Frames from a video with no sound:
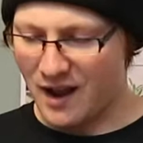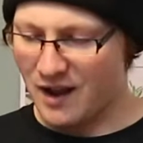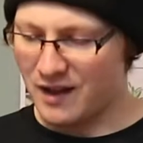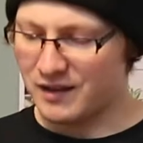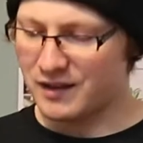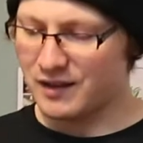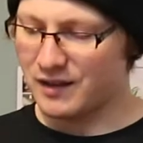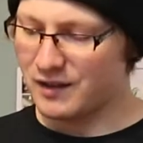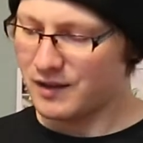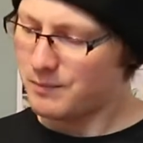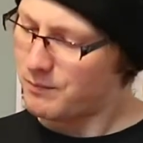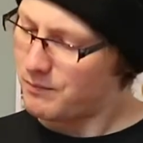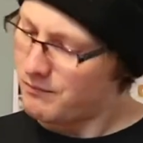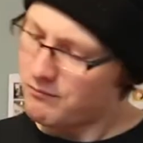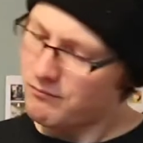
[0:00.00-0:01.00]
So it's
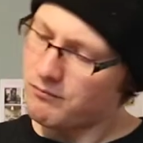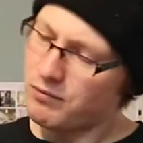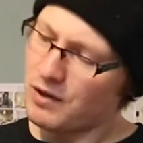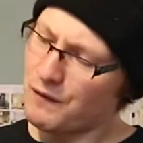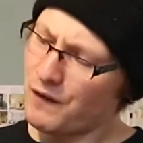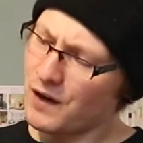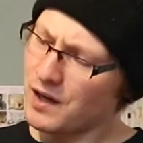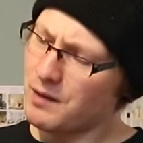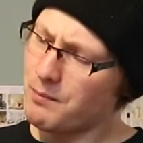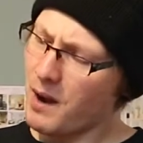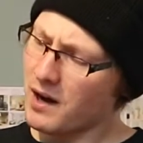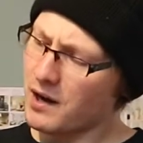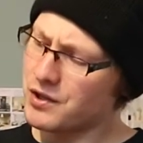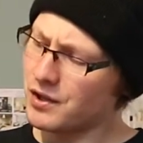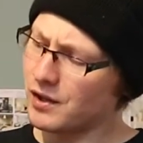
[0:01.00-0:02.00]
pretty funky
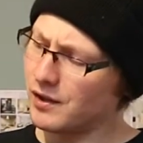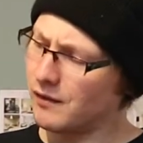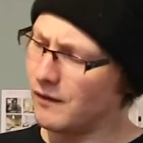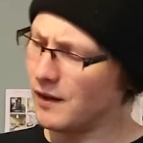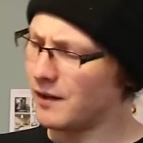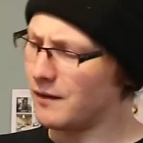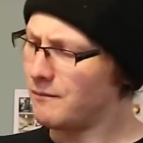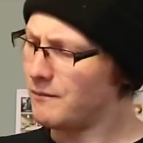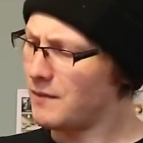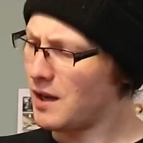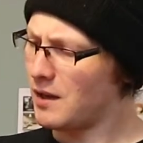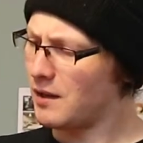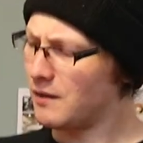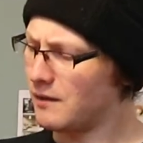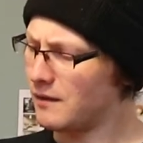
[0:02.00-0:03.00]
packaging, I reckon.
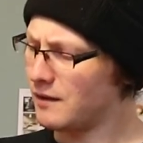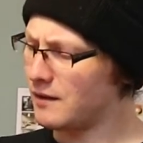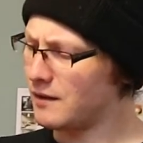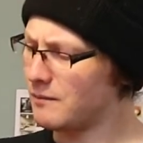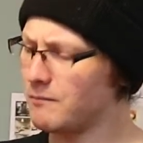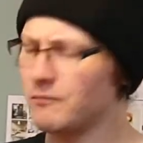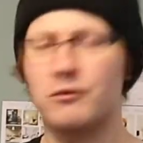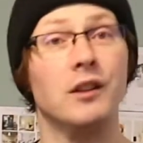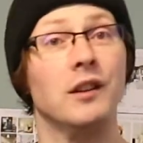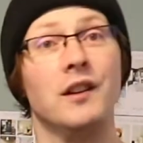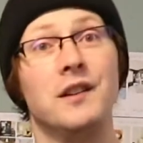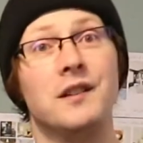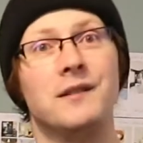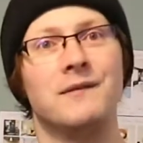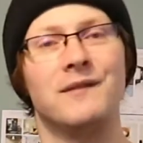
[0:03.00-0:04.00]
Yeah, that's pretty
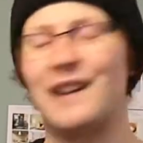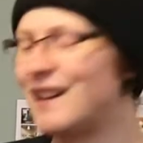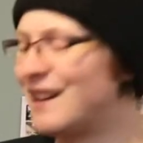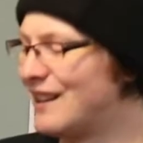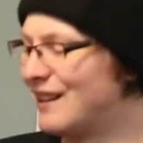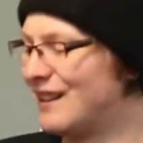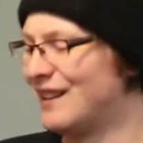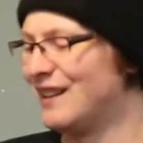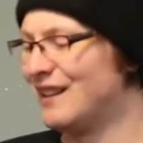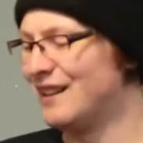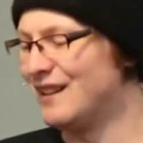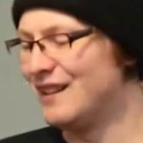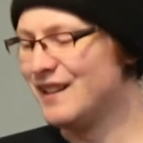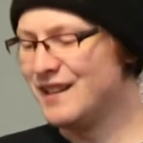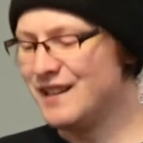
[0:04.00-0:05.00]
nice.
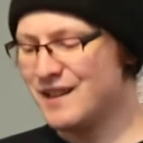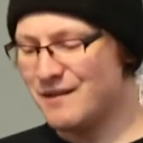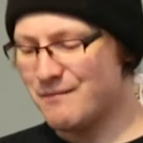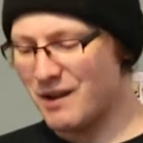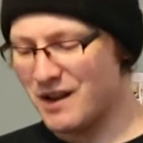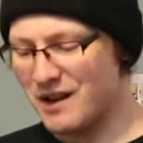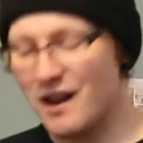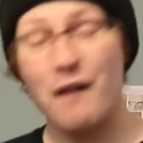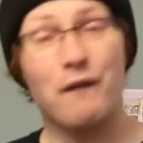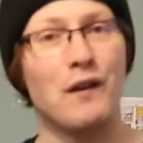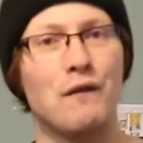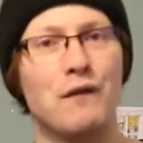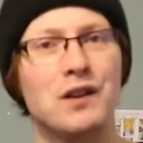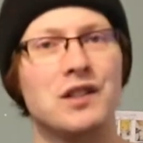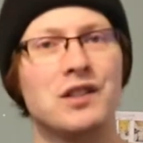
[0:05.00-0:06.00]
But yeah,
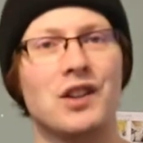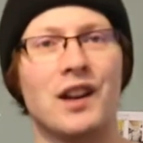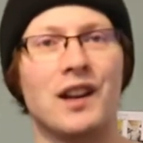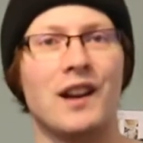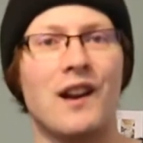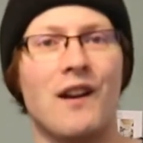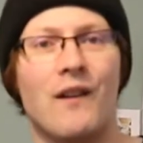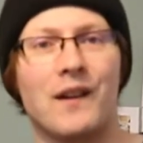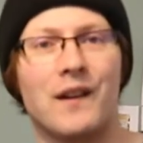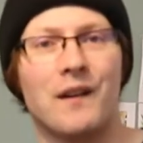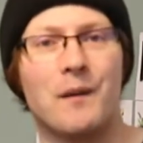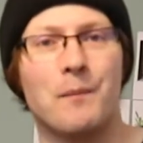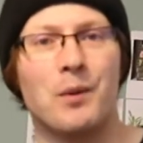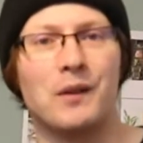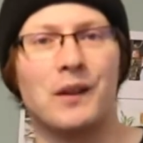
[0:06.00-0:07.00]
feel free to check it out, and
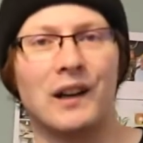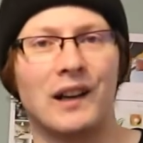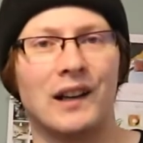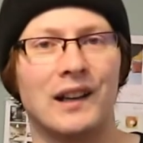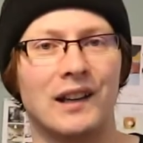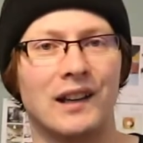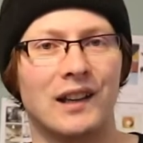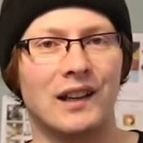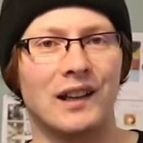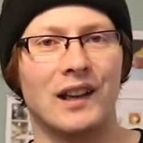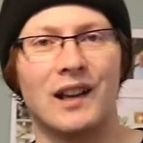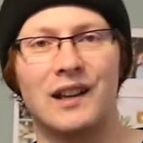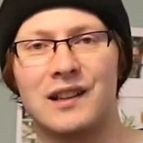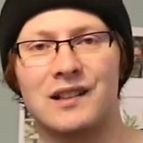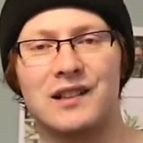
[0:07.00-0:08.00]
I'll put the link
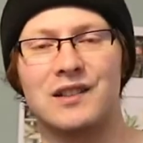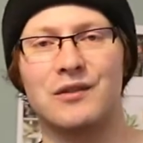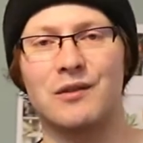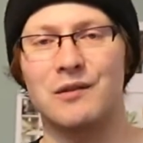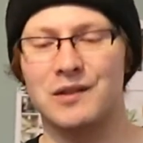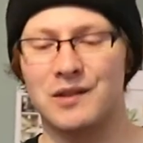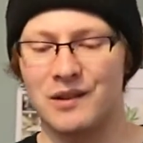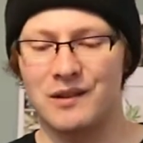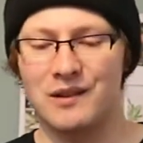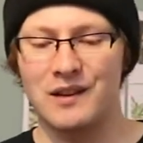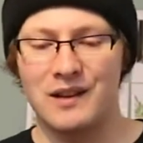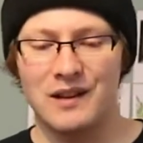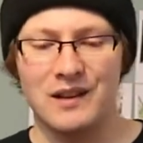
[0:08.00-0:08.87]
in the description.